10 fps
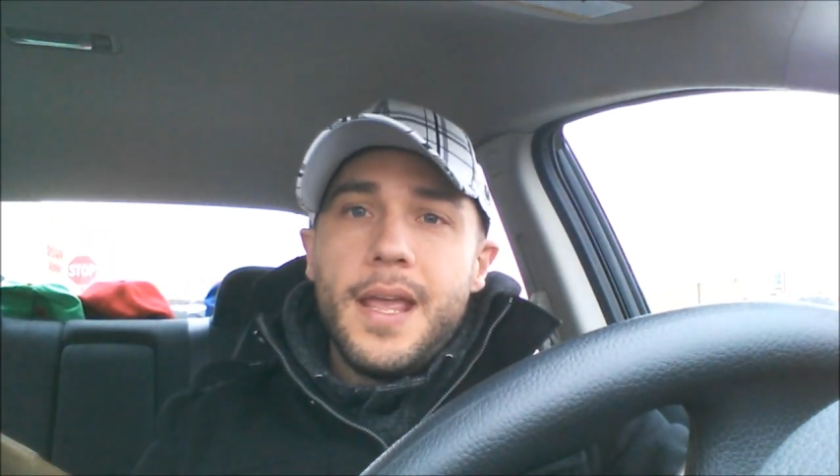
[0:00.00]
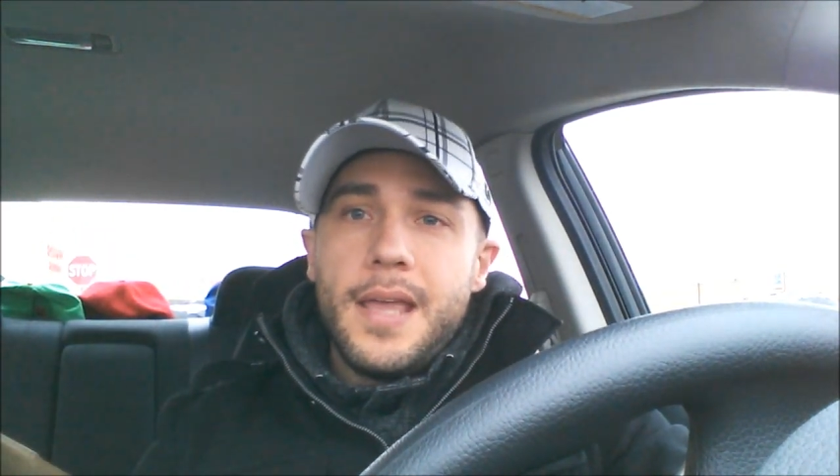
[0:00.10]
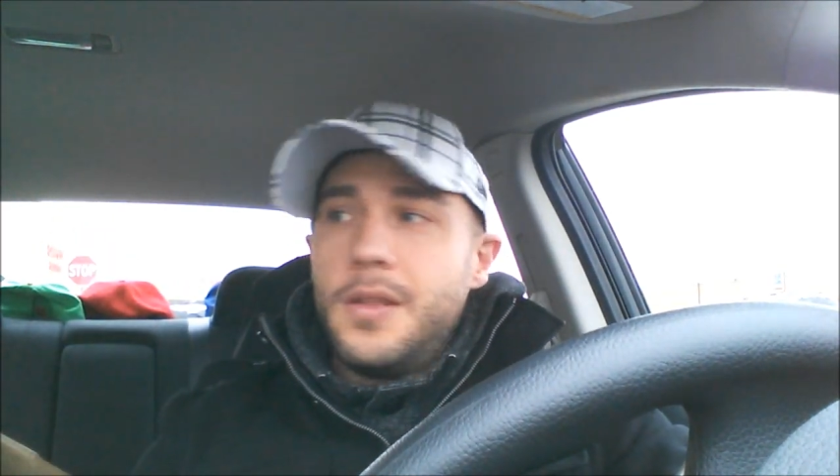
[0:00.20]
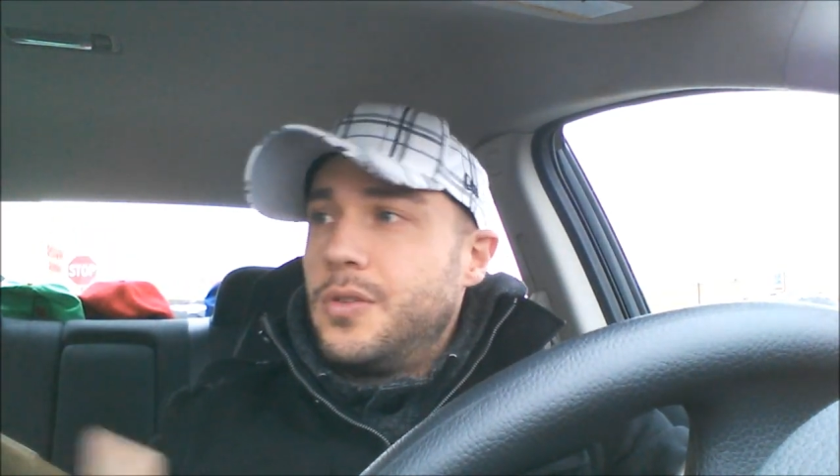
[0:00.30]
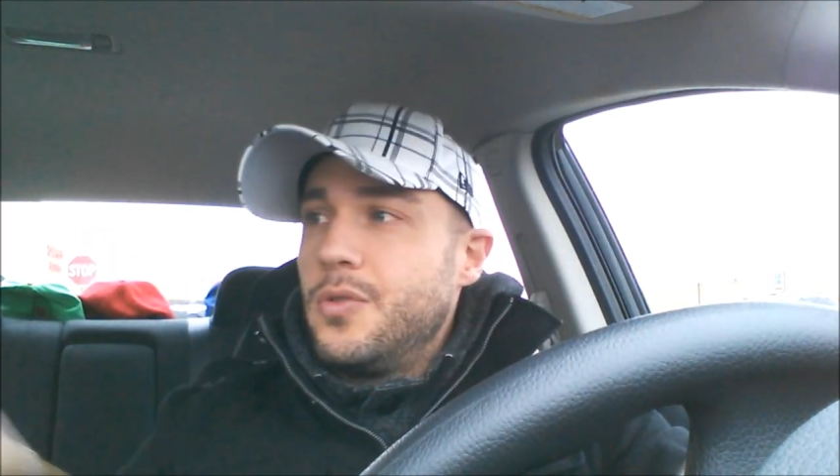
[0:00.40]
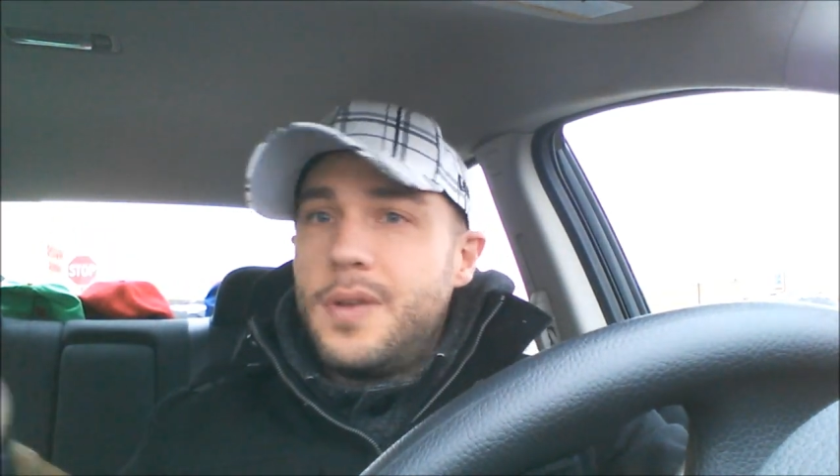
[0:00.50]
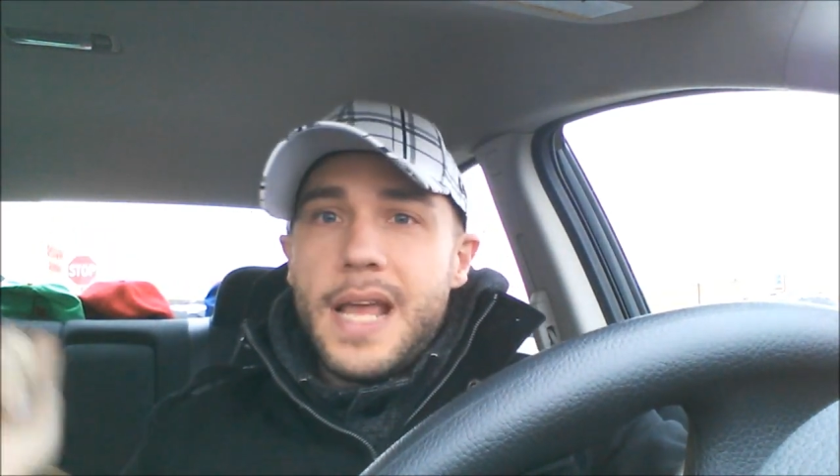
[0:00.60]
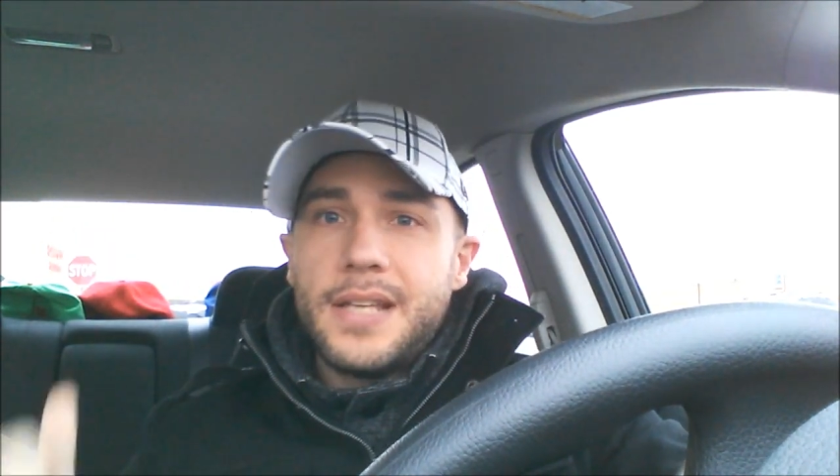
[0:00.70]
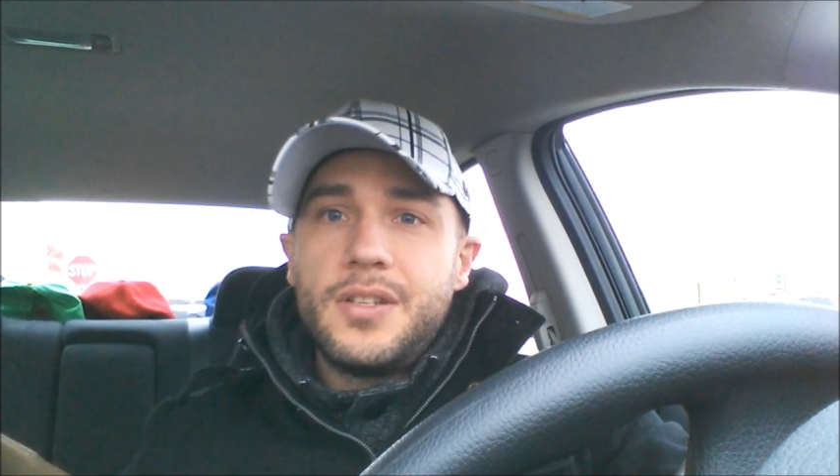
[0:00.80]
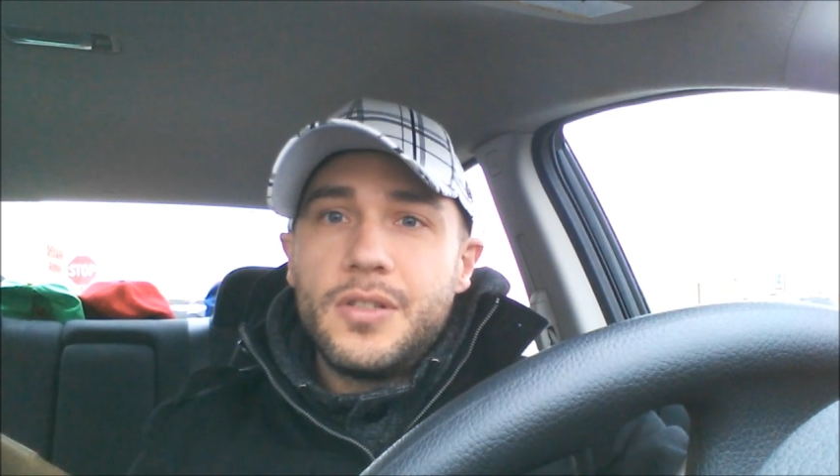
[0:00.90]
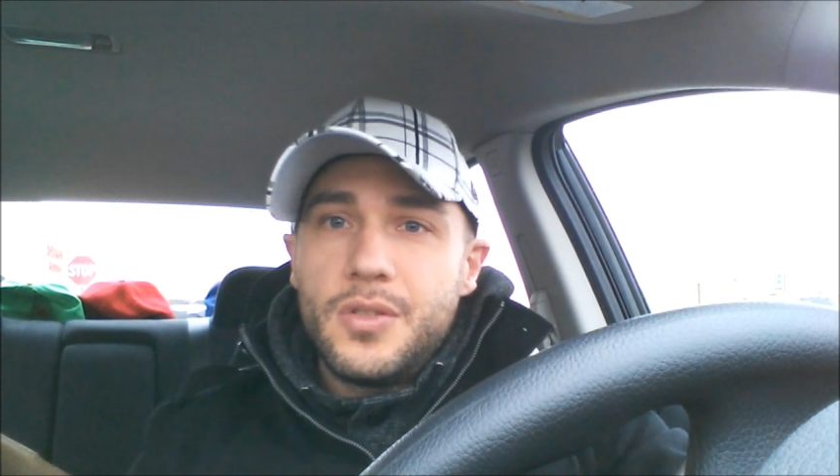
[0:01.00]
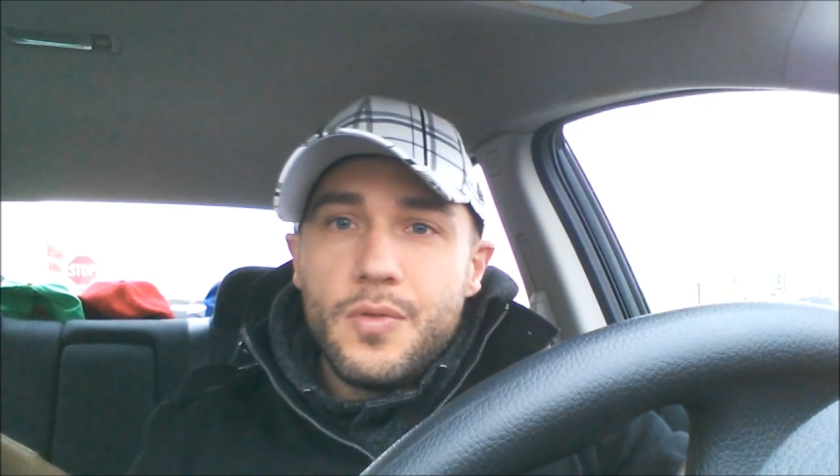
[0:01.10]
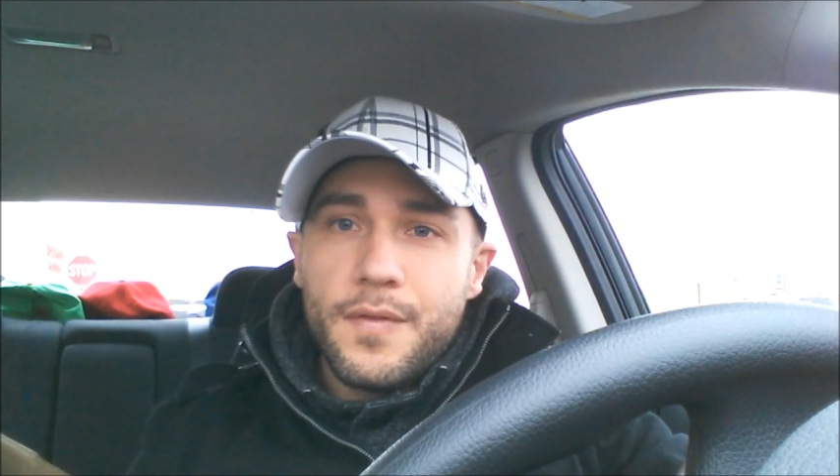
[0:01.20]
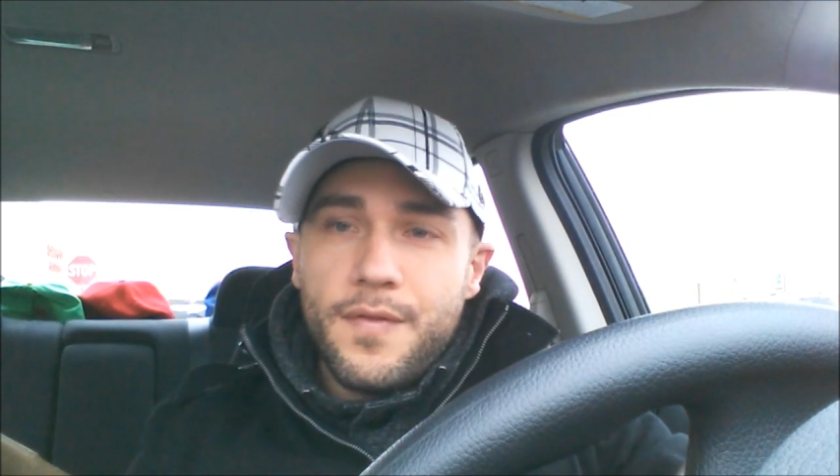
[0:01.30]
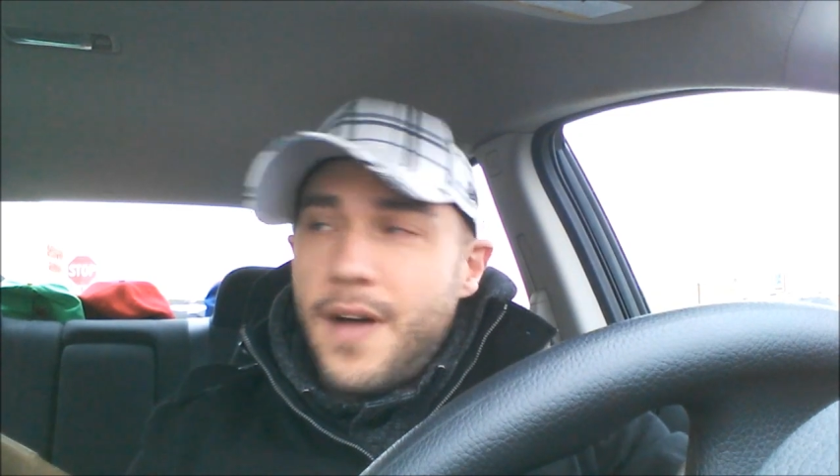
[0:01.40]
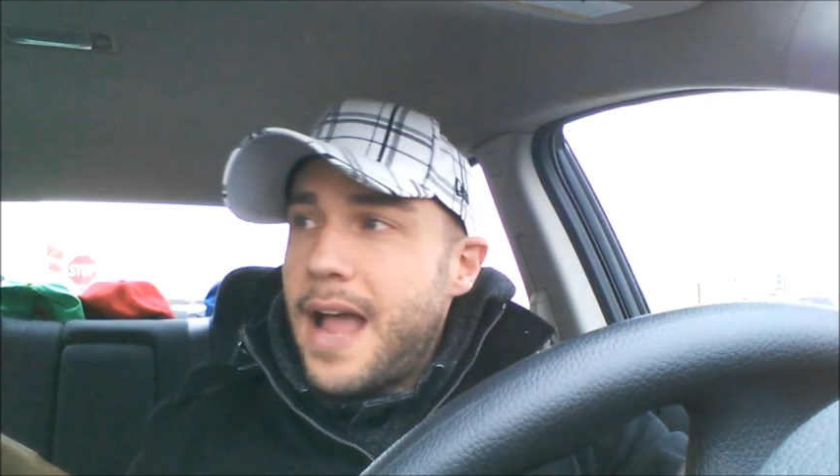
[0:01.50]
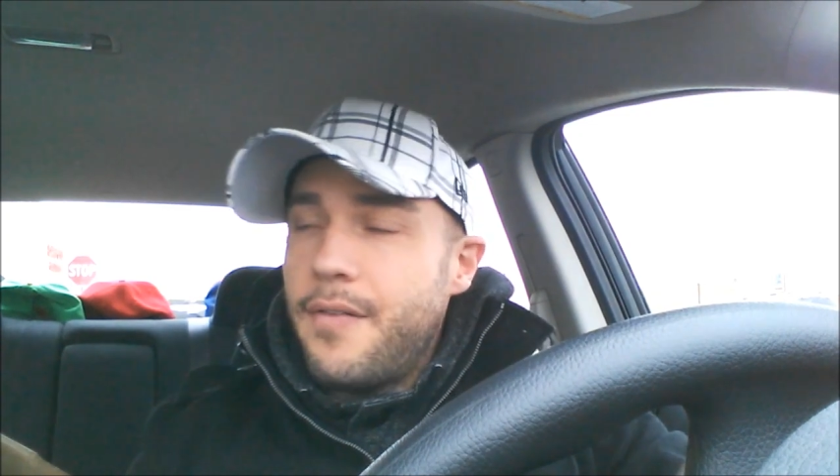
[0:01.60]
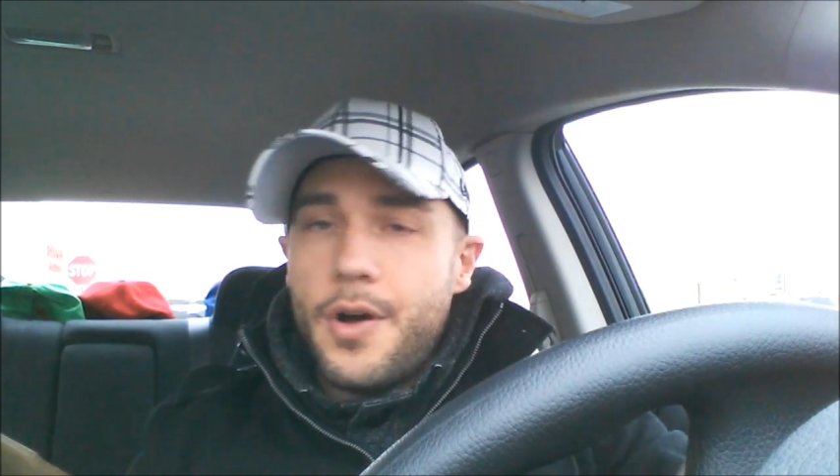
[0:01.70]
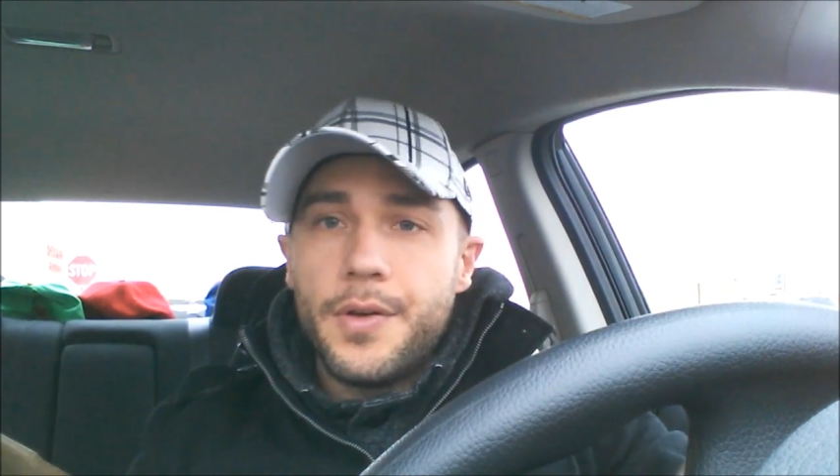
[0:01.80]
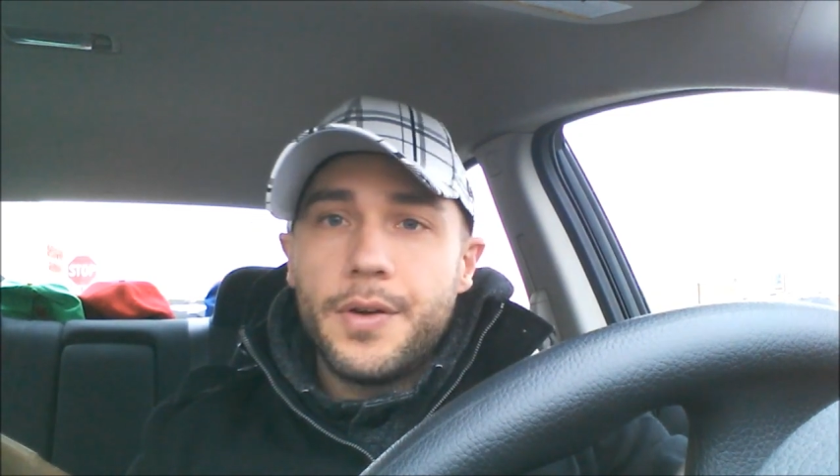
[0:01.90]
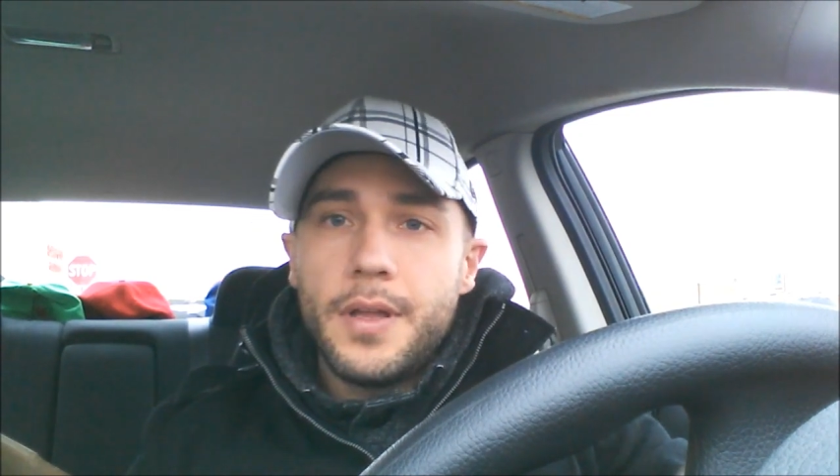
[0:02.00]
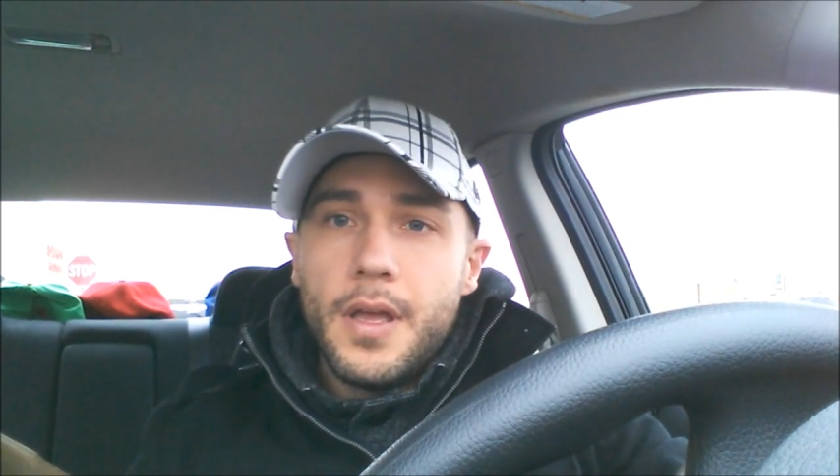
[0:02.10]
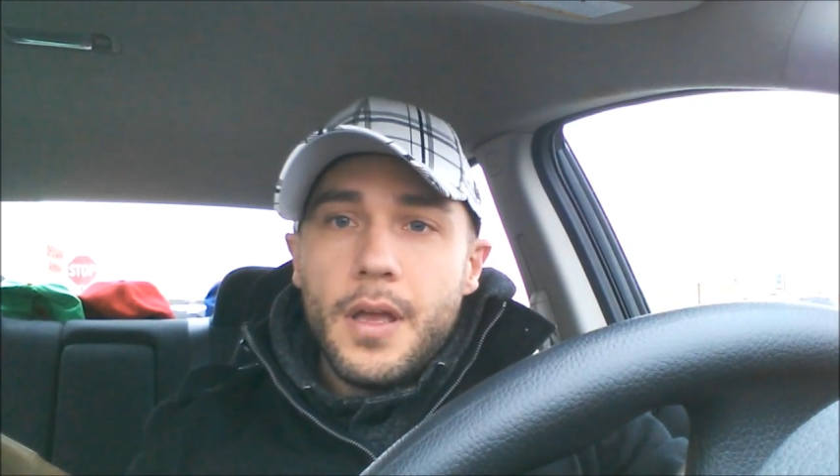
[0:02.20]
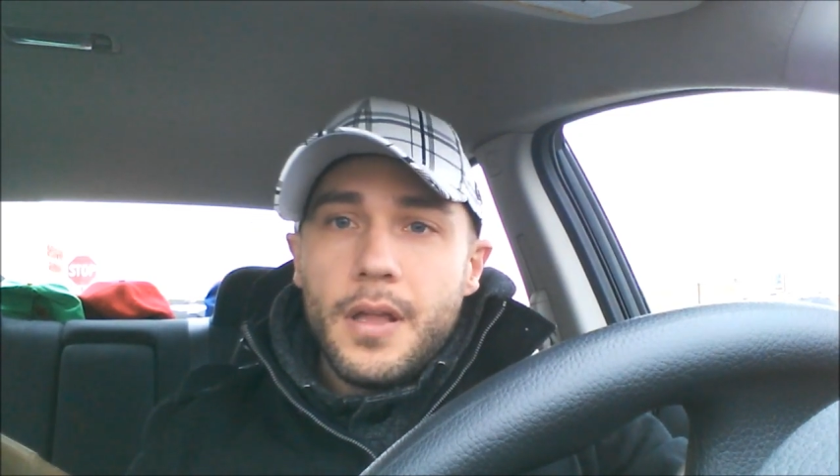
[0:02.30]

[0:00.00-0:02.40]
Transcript: And the dude next to you is doing 500